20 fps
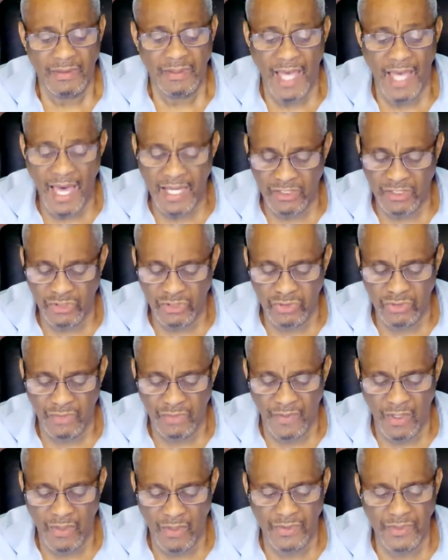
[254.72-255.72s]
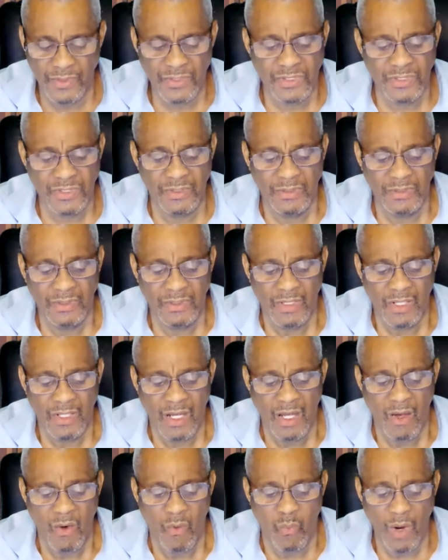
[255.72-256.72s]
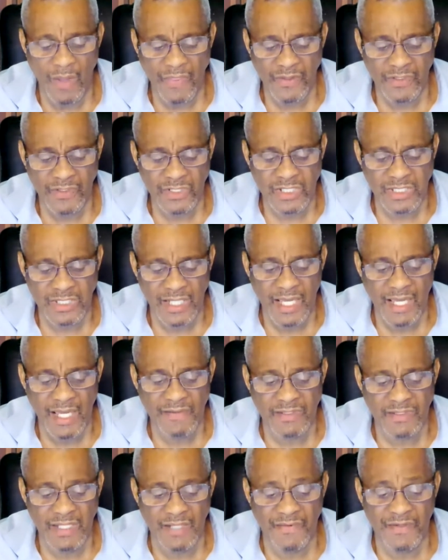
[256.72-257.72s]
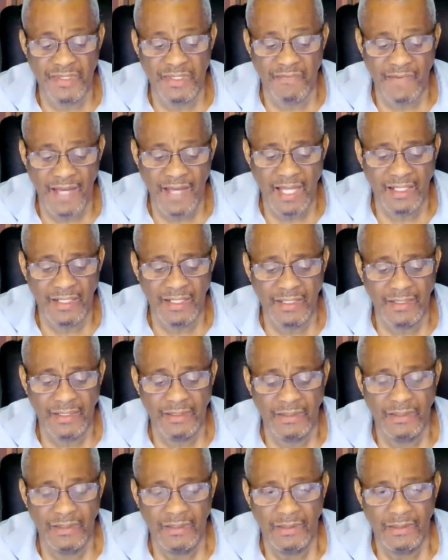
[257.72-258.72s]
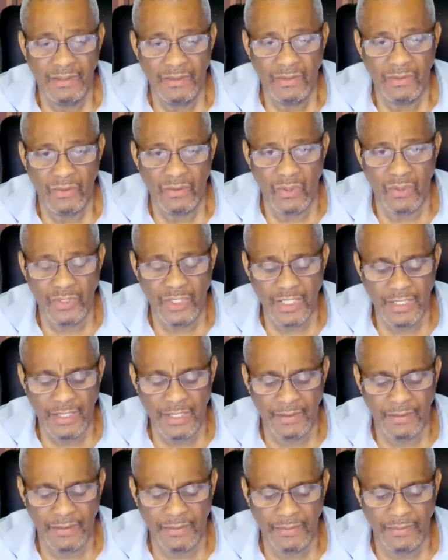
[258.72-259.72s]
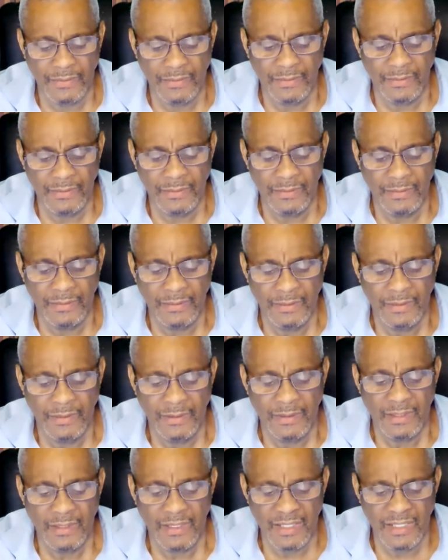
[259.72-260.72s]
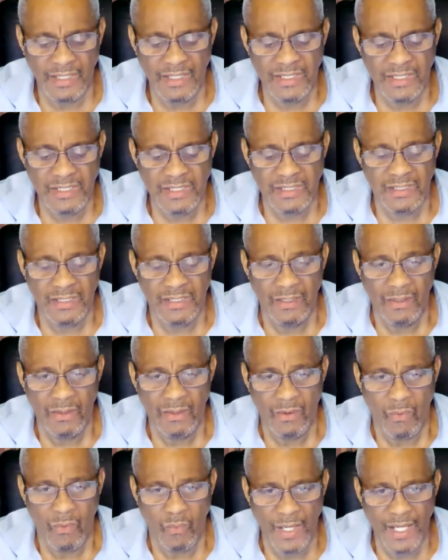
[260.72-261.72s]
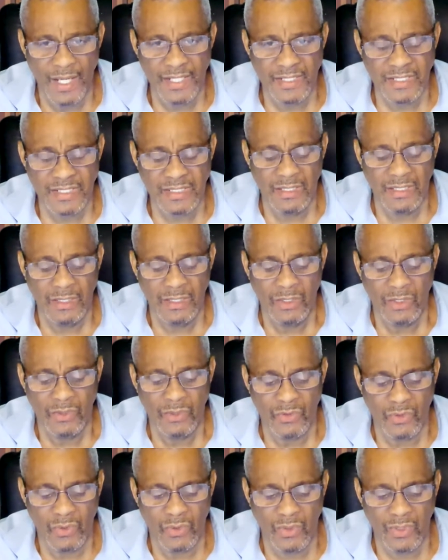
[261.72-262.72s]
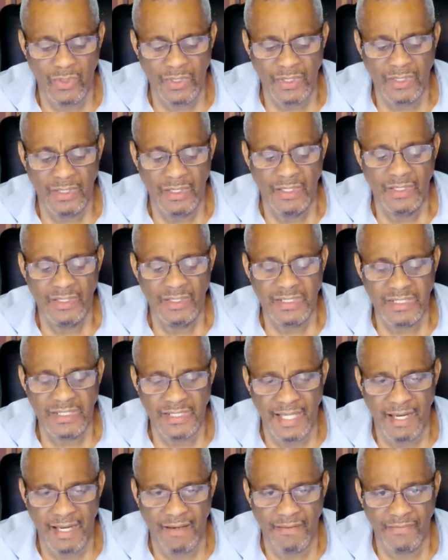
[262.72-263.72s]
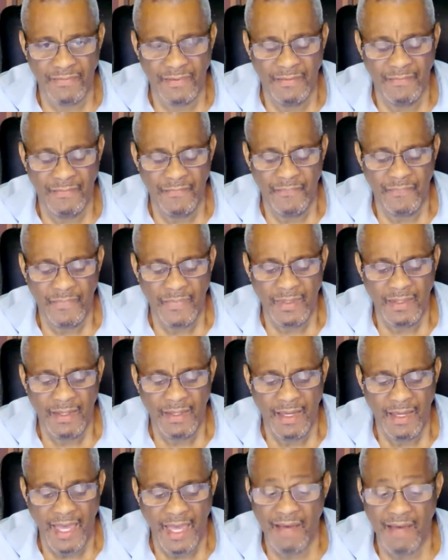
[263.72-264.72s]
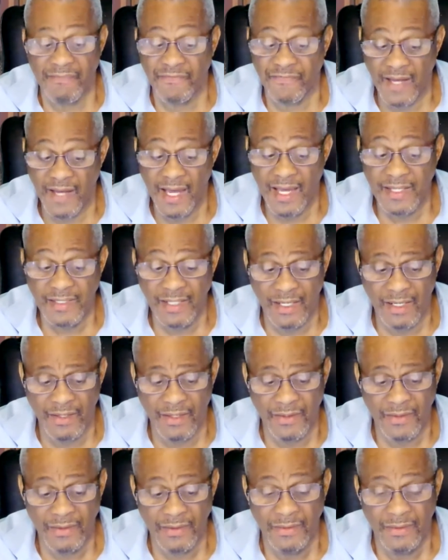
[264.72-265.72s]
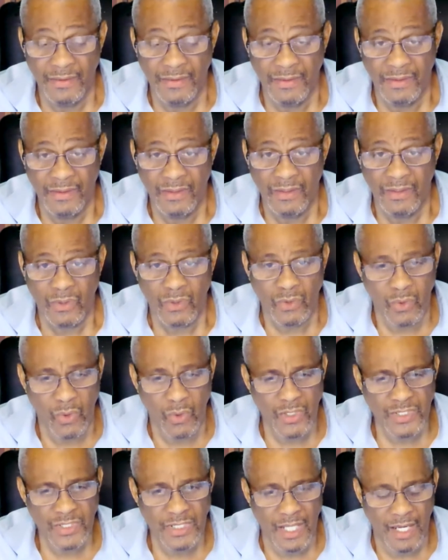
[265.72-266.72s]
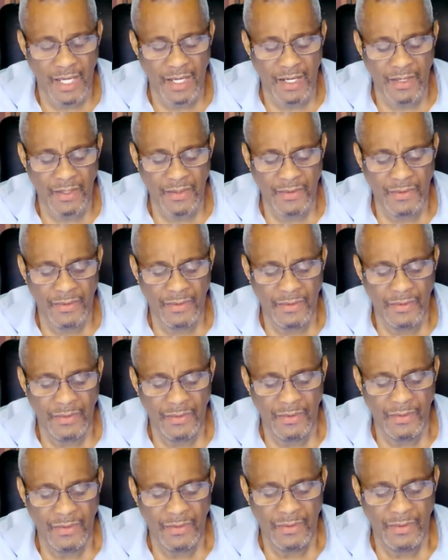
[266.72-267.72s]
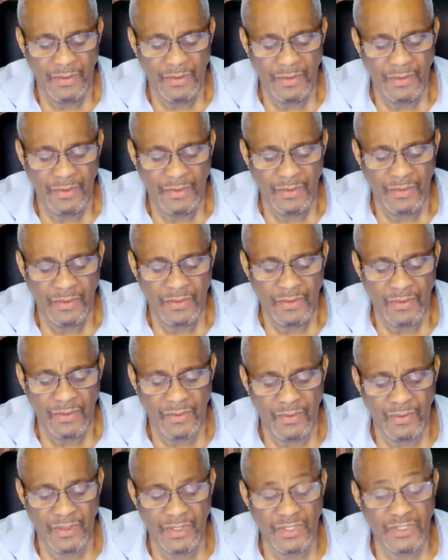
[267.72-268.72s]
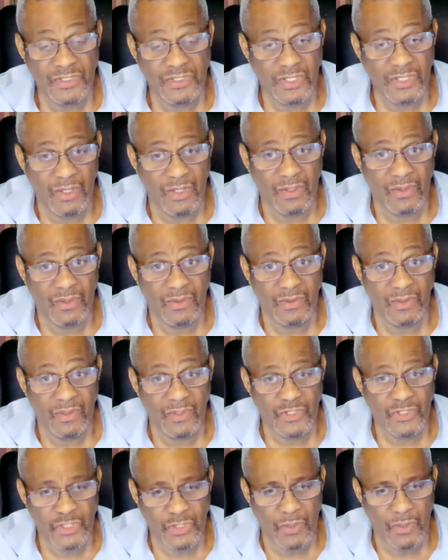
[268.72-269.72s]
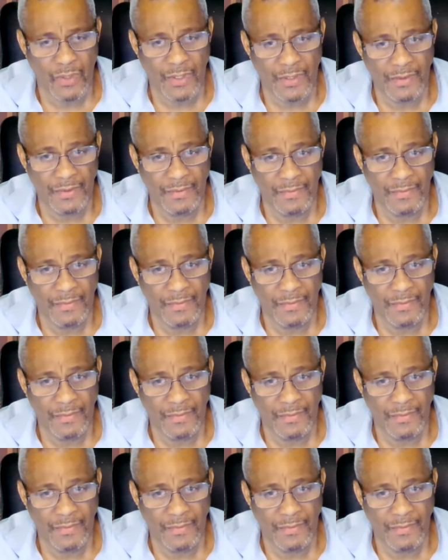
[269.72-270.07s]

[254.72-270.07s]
attitude of owners, whether the slaves live in the valley, on a hill, east, west, north, south, have fine hair, coarse hair, or is tall or short.